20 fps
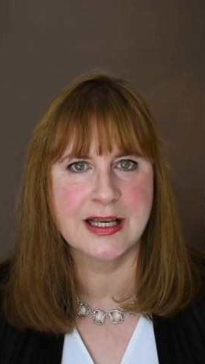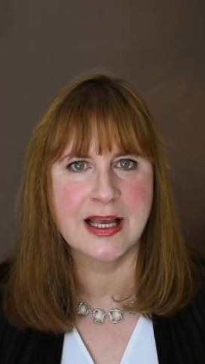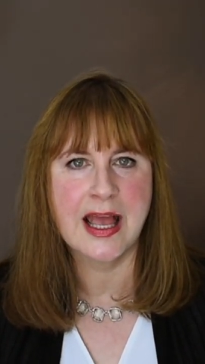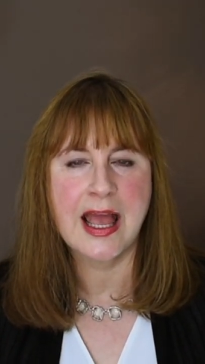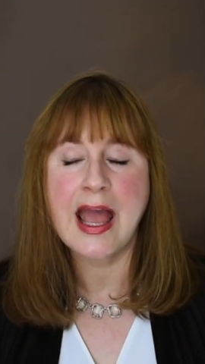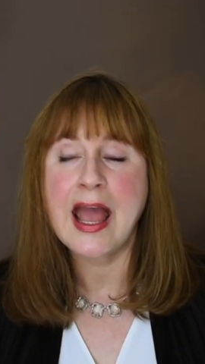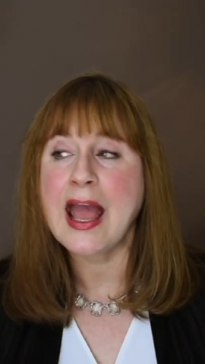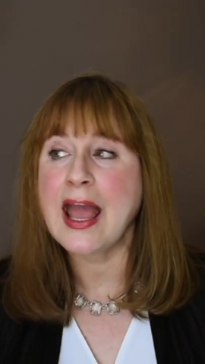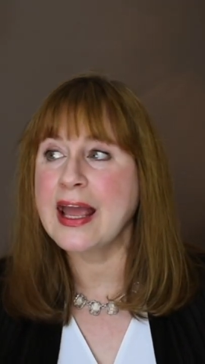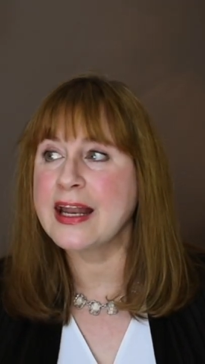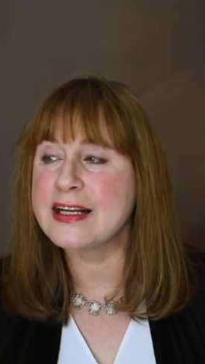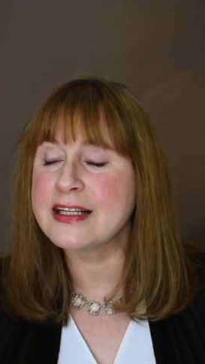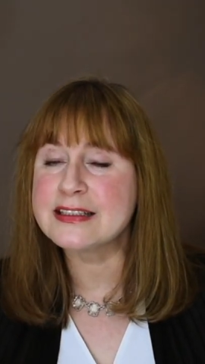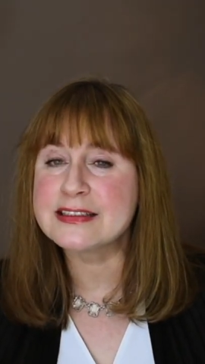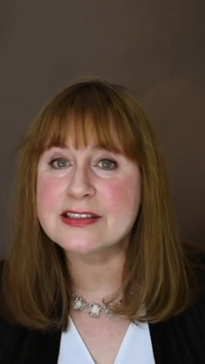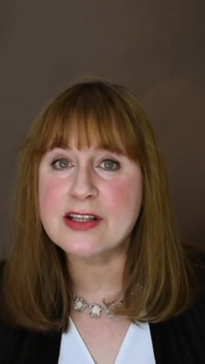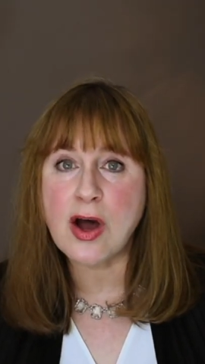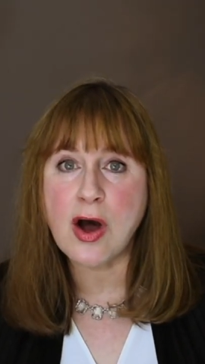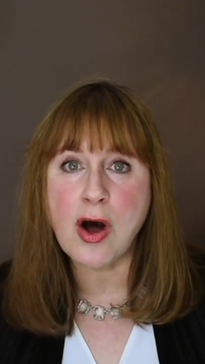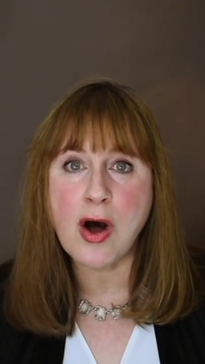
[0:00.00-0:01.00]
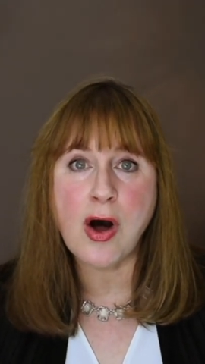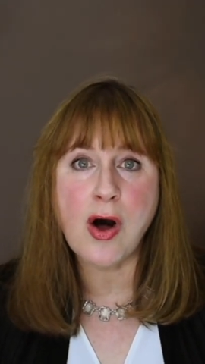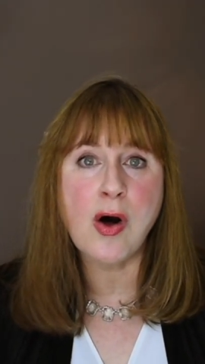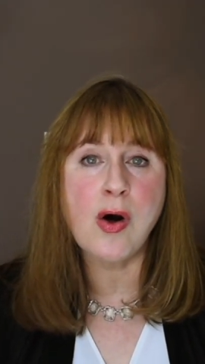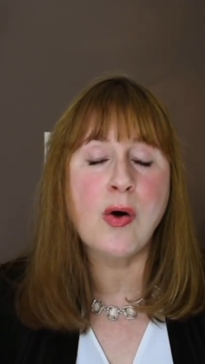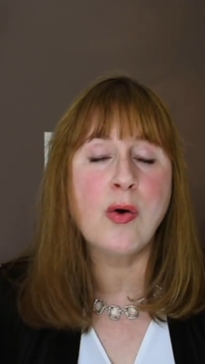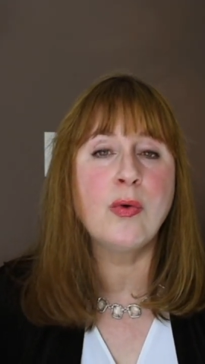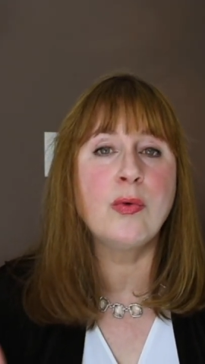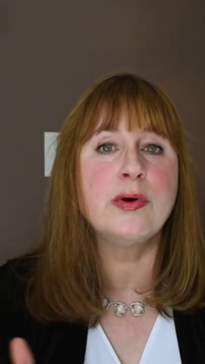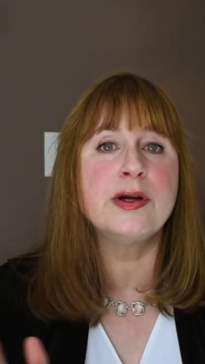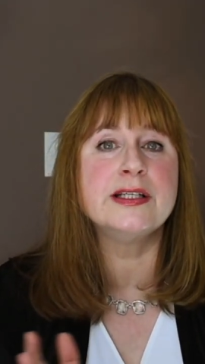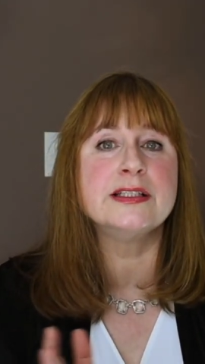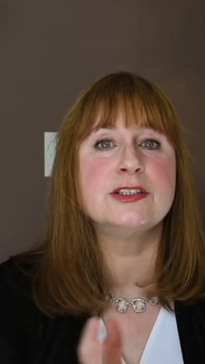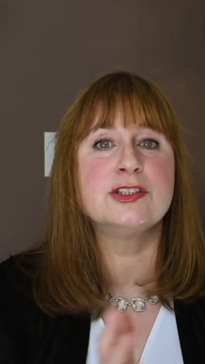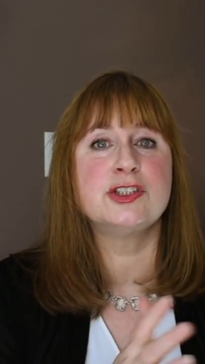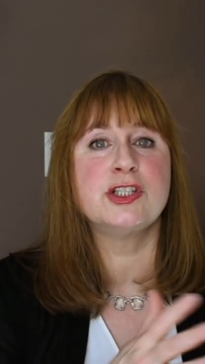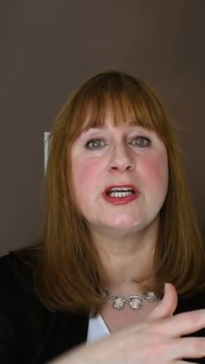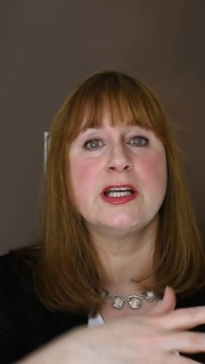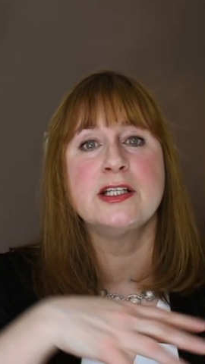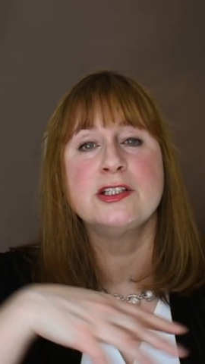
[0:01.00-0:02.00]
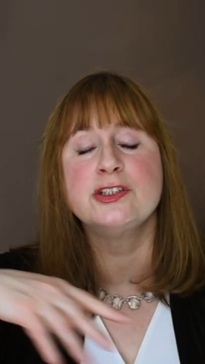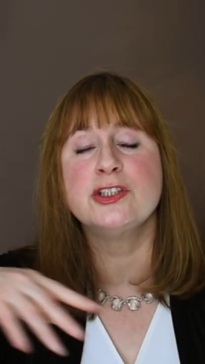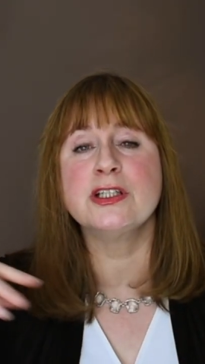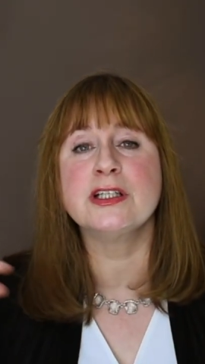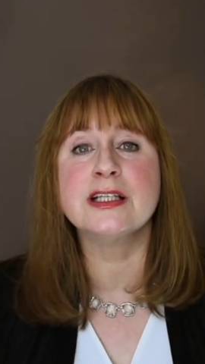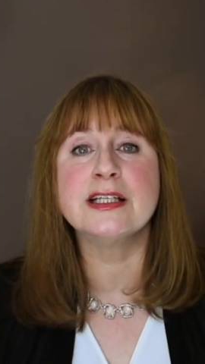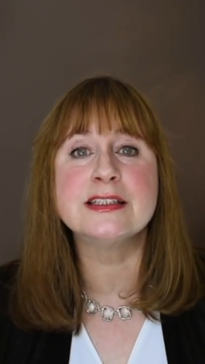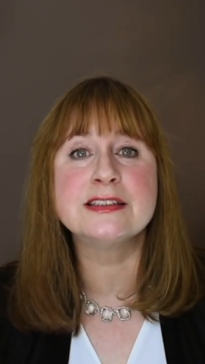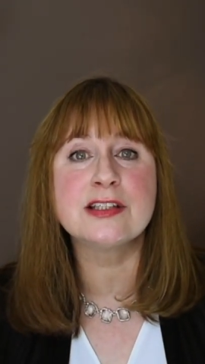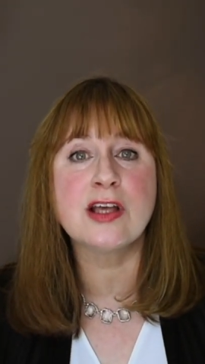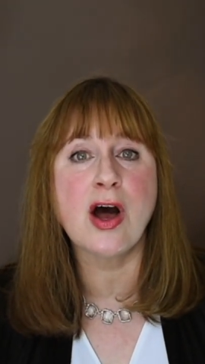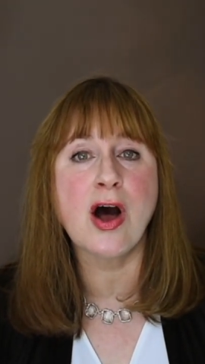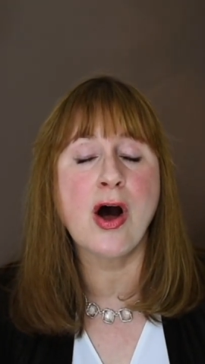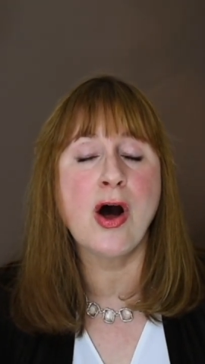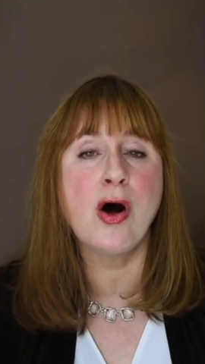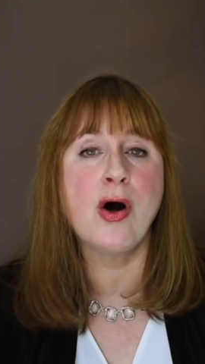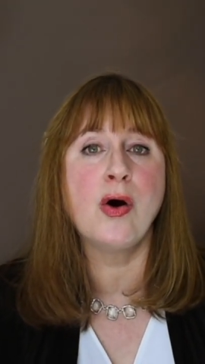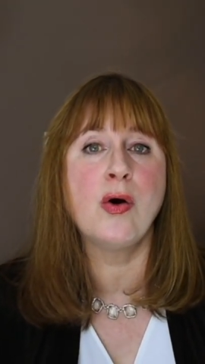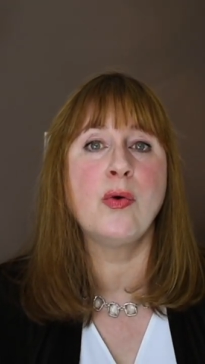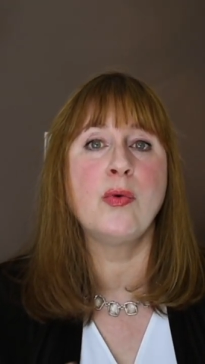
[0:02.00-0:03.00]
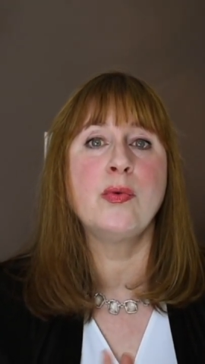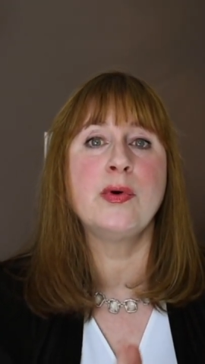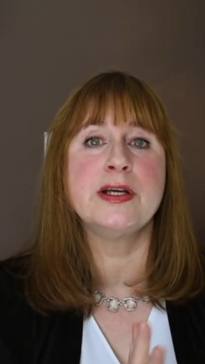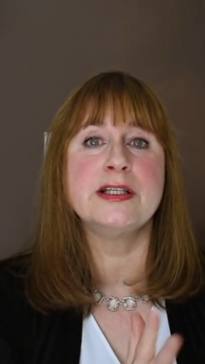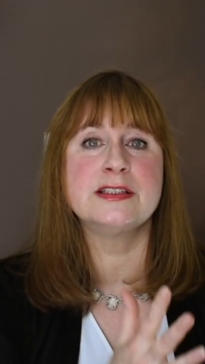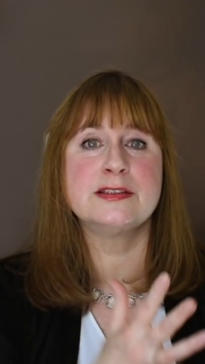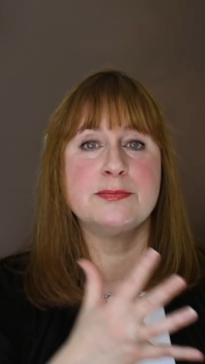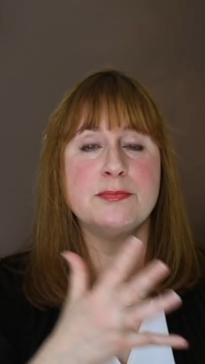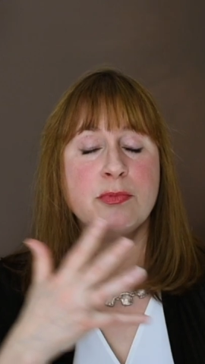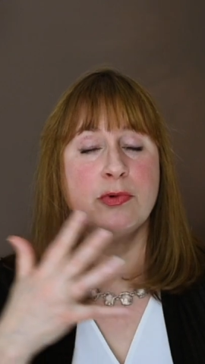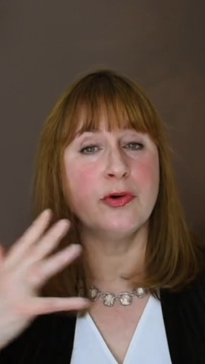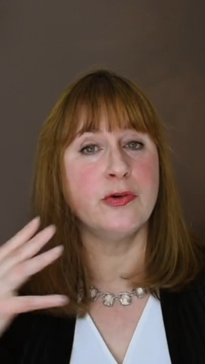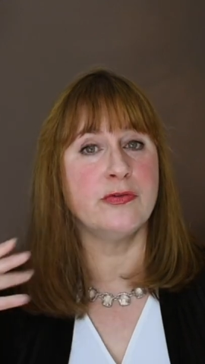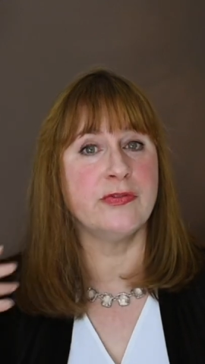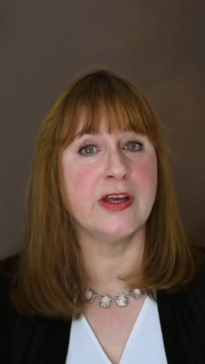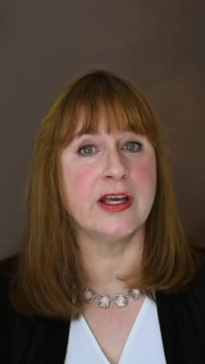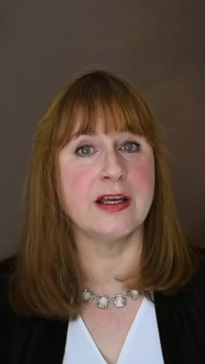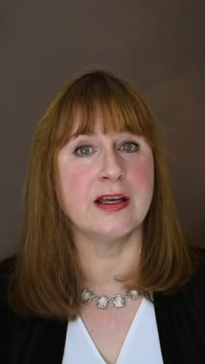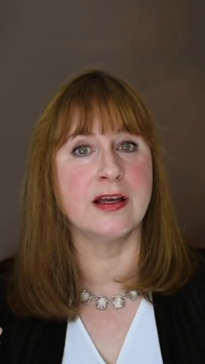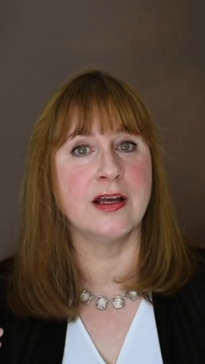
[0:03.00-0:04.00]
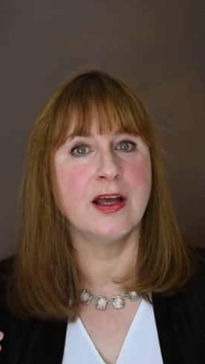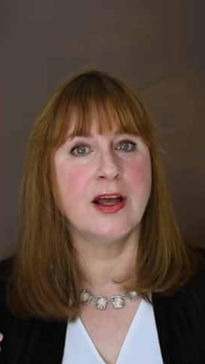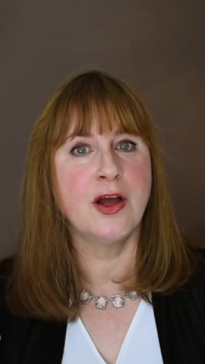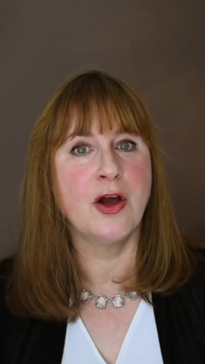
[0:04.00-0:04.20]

And it's always changing, it's always moving.